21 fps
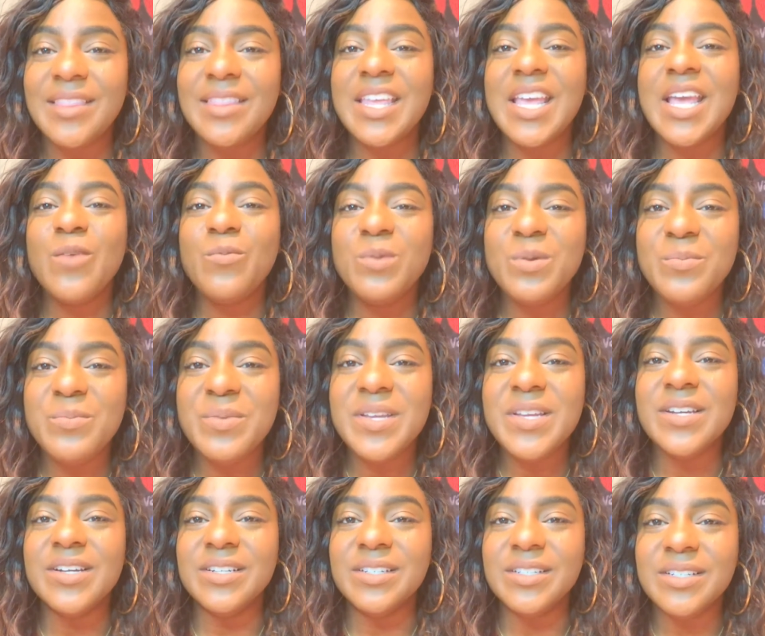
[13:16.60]
that would
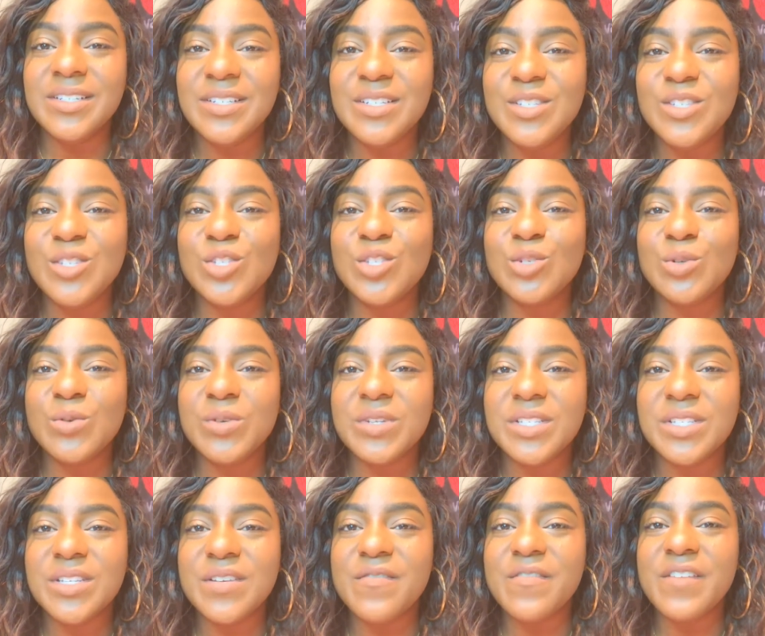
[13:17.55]
be a good
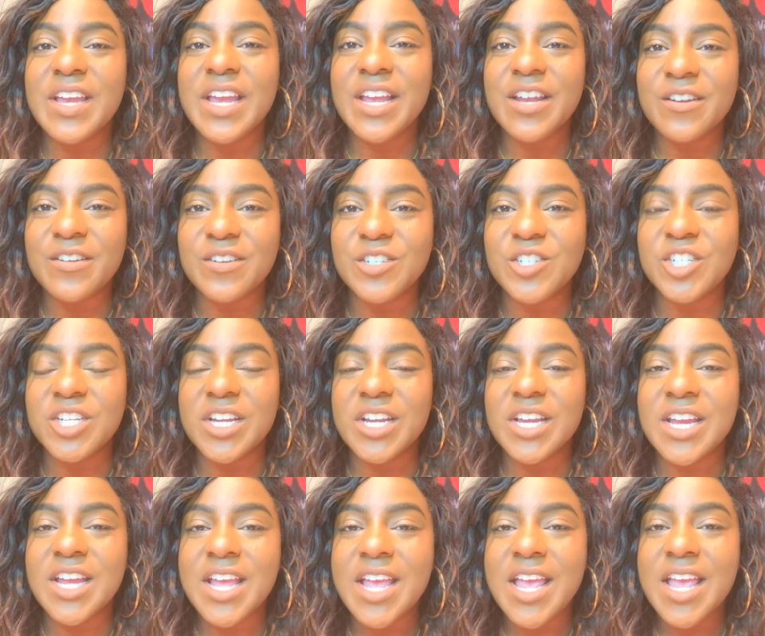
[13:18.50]
source of
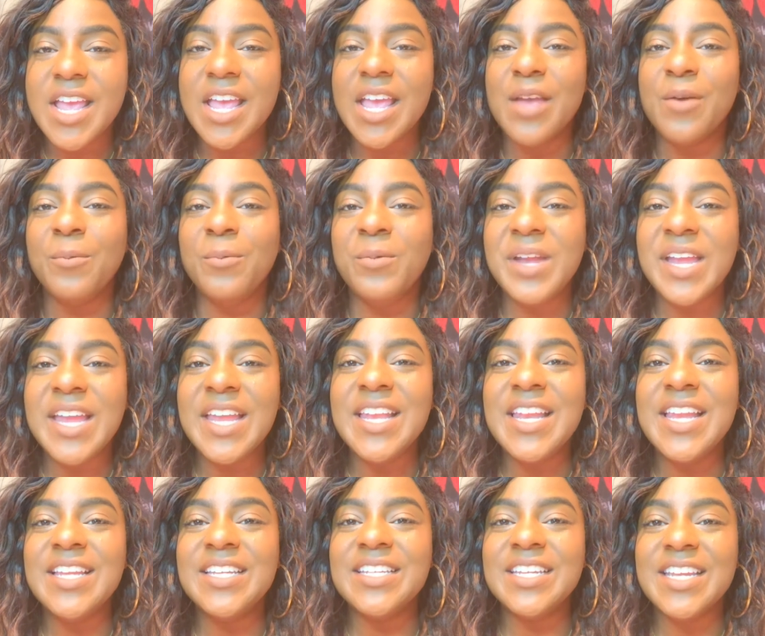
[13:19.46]
energy. And we
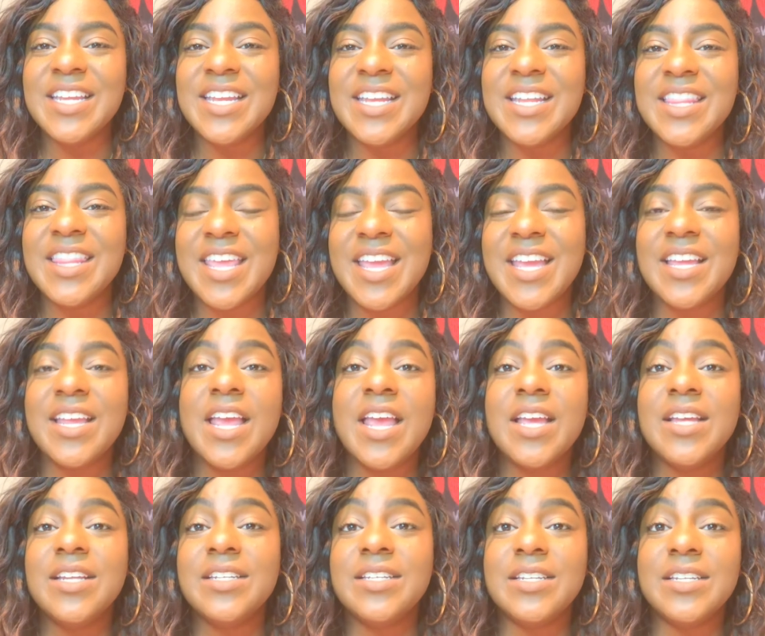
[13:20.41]
need to get that
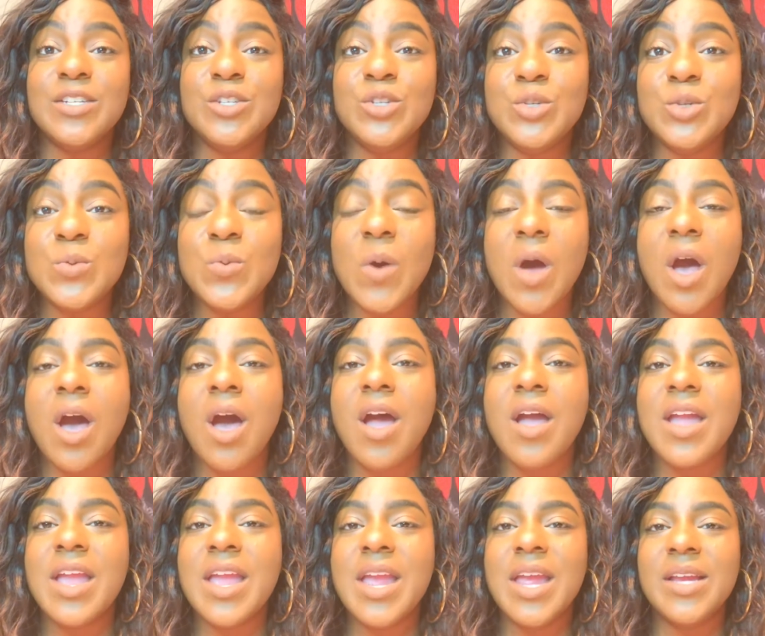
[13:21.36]
to do
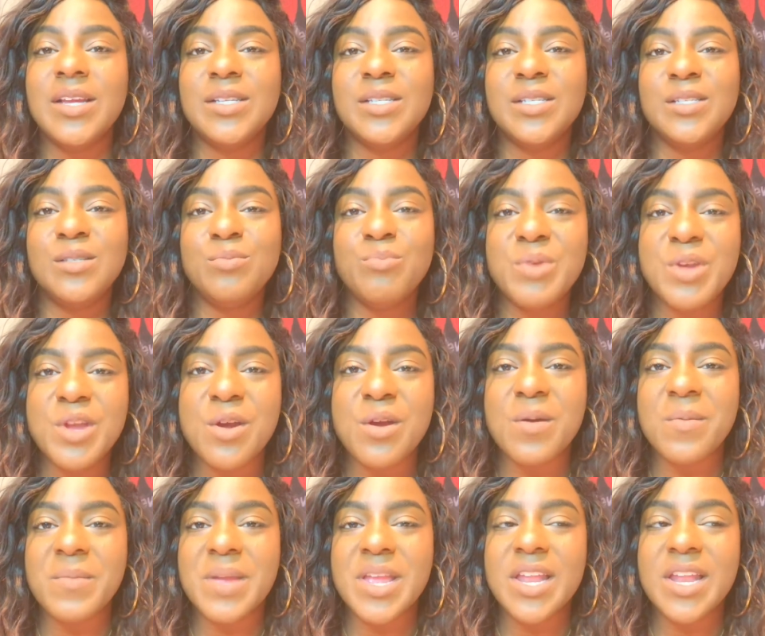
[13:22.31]
our
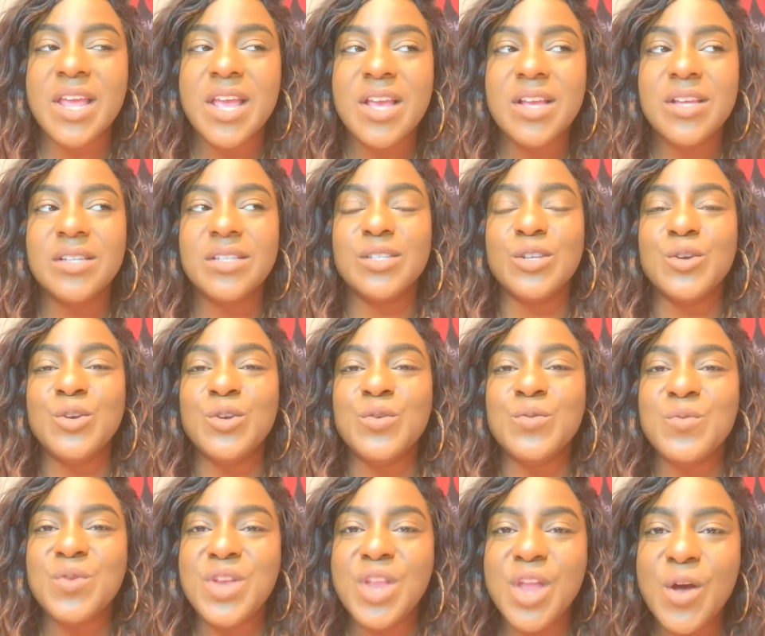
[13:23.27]
experiment. So
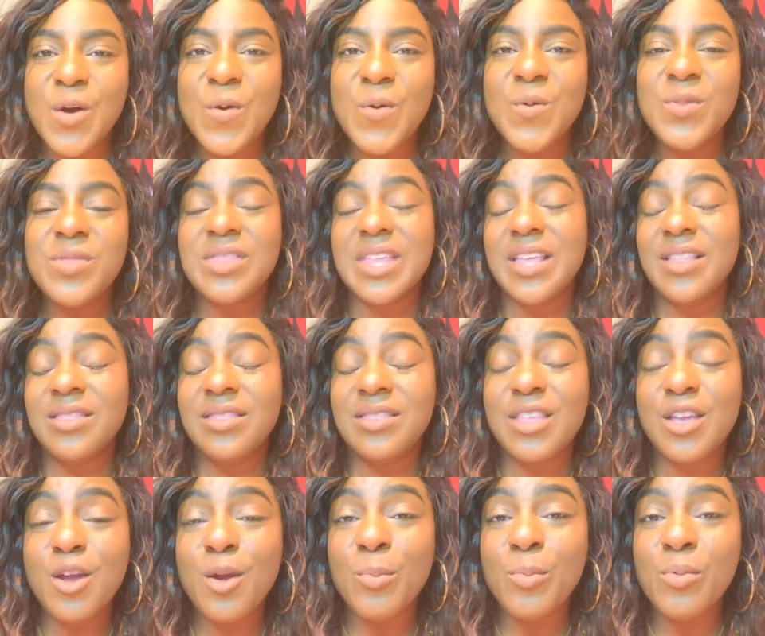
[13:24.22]
you know that
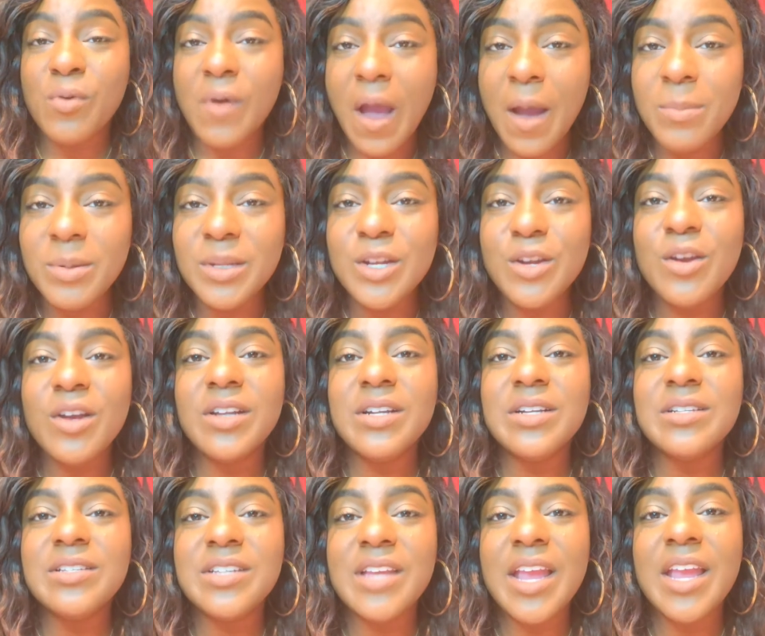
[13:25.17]
they're probably going
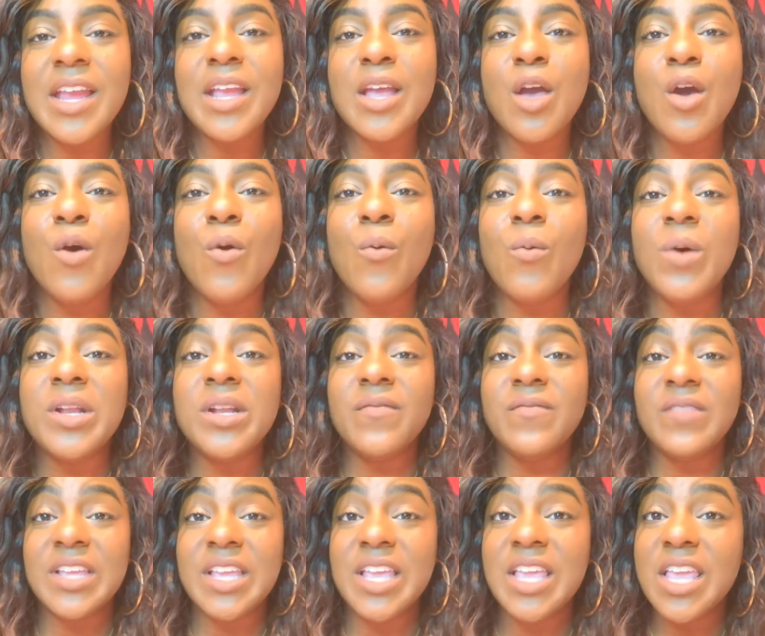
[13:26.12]
to take one
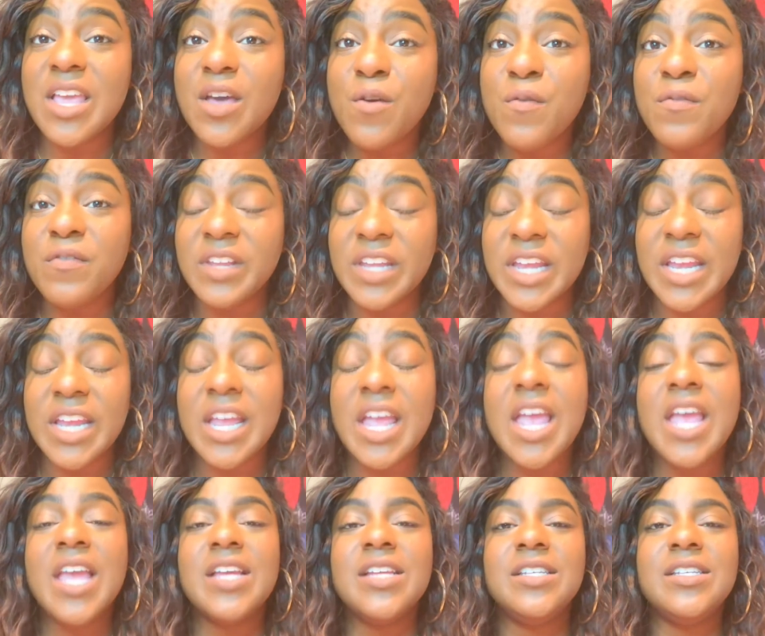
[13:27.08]
of the gelfling
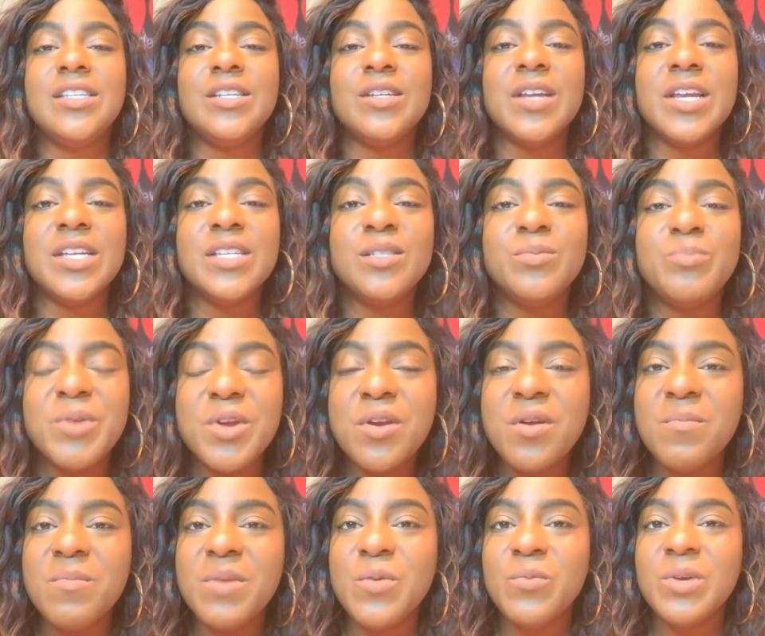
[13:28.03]
to
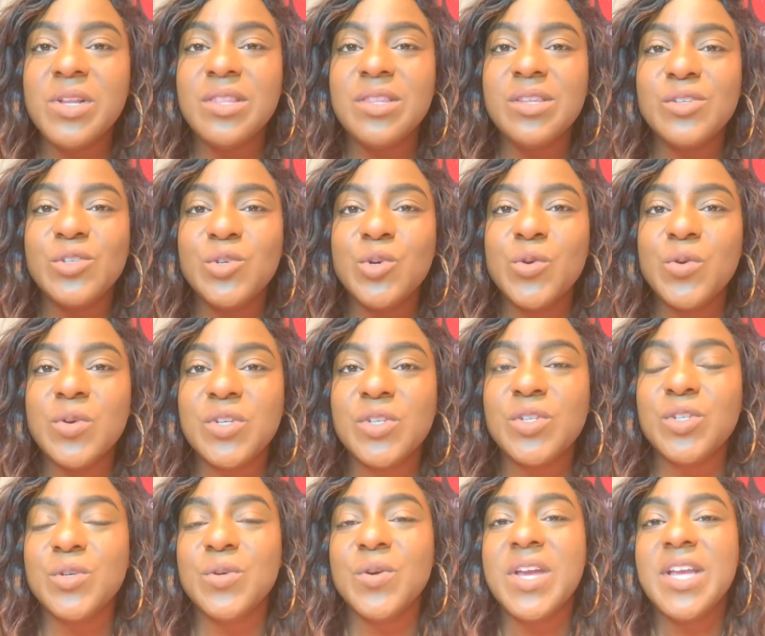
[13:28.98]
experiment with this
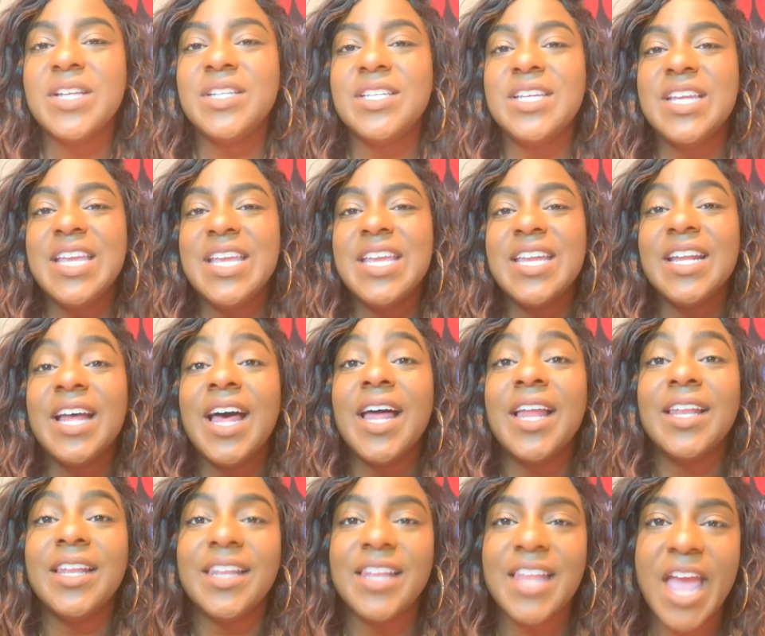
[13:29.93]
crystal to get
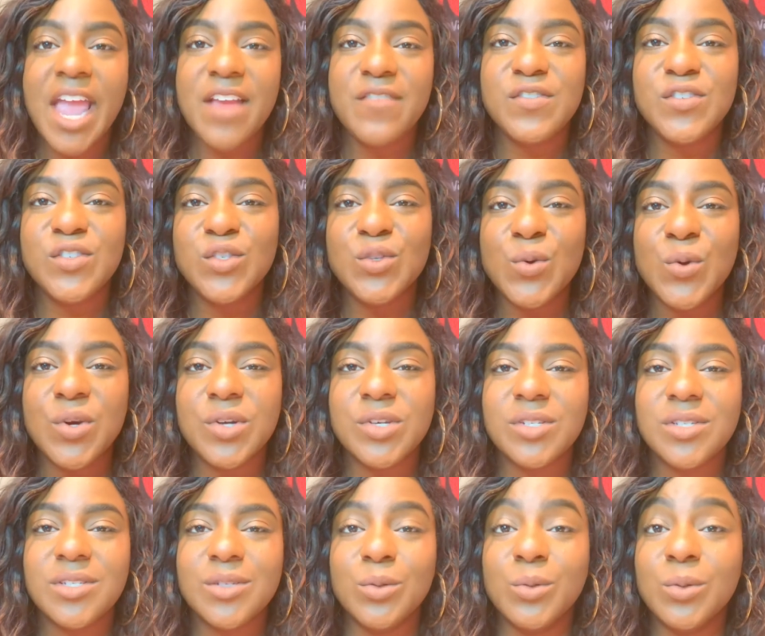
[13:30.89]
a life
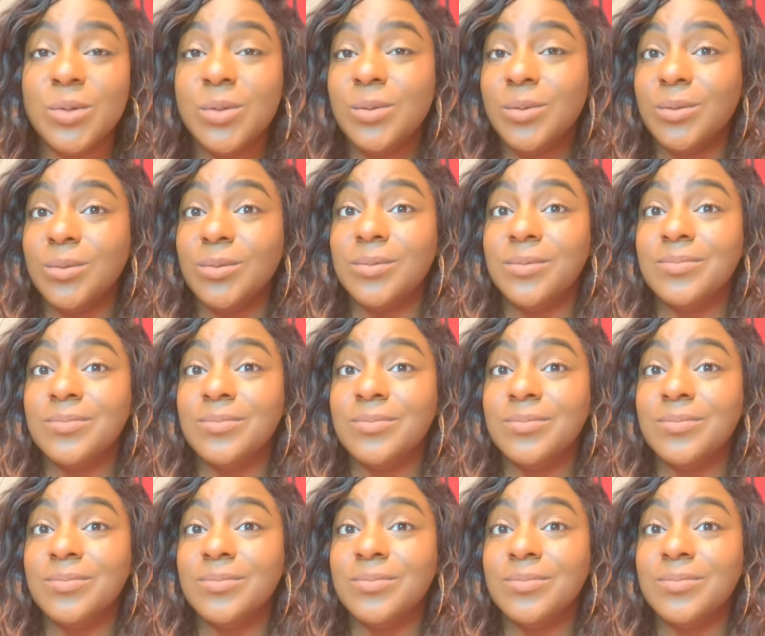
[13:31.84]
source. Ooh.